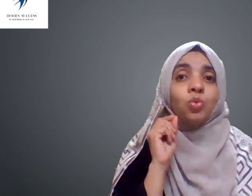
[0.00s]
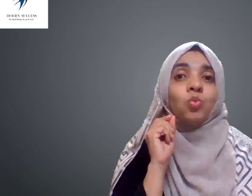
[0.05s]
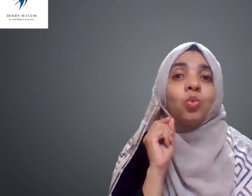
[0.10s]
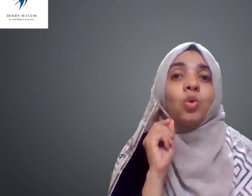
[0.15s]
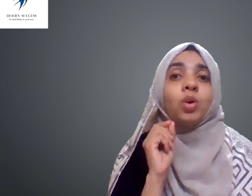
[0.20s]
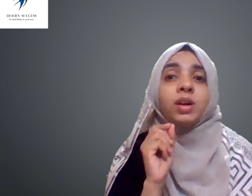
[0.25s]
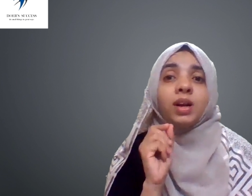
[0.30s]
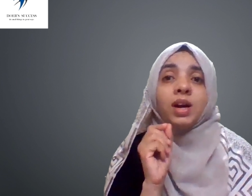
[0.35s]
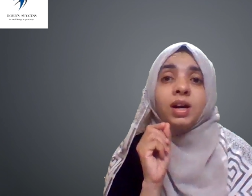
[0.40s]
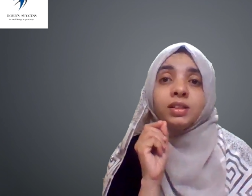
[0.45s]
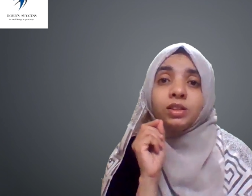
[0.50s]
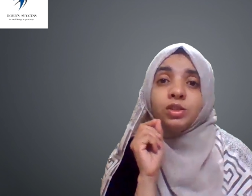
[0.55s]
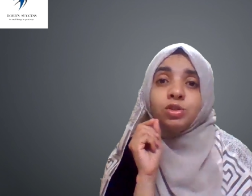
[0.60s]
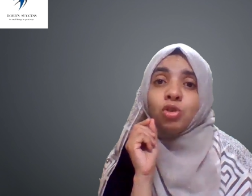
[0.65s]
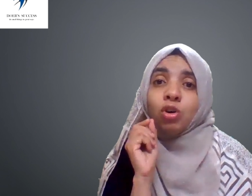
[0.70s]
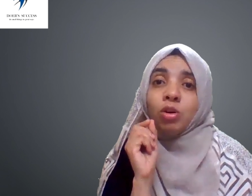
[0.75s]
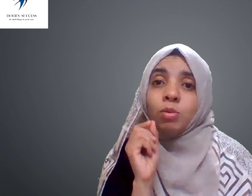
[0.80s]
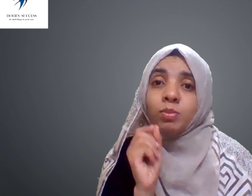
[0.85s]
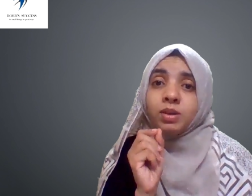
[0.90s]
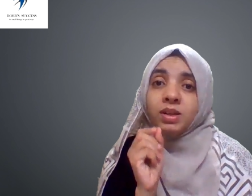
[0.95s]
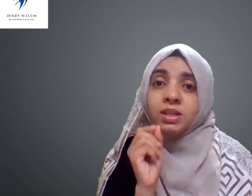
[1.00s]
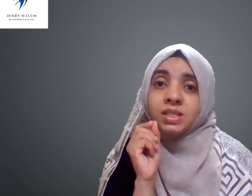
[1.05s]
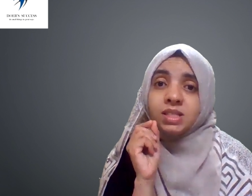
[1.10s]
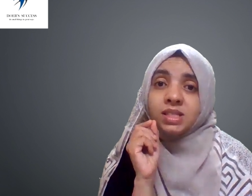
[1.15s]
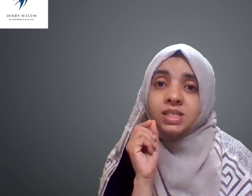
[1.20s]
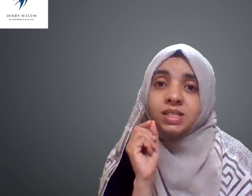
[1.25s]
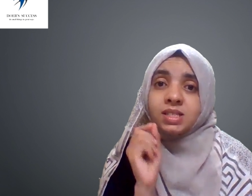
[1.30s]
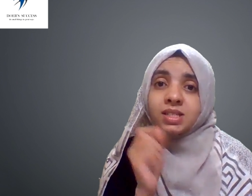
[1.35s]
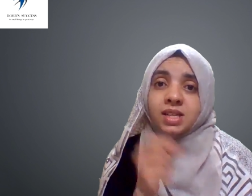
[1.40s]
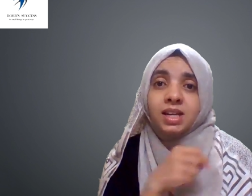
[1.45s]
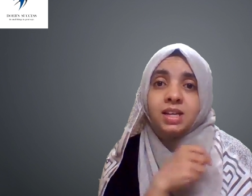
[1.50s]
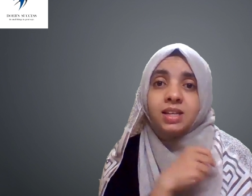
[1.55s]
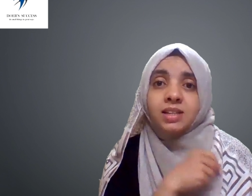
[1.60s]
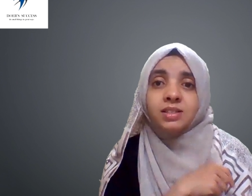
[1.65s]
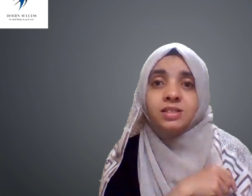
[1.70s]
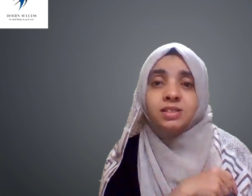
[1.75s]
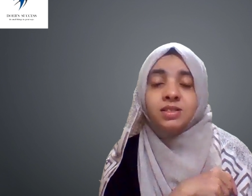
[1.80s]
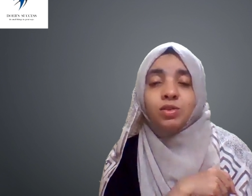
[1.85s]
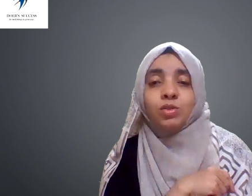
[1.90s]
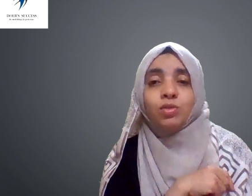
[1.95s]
what are the dominant styles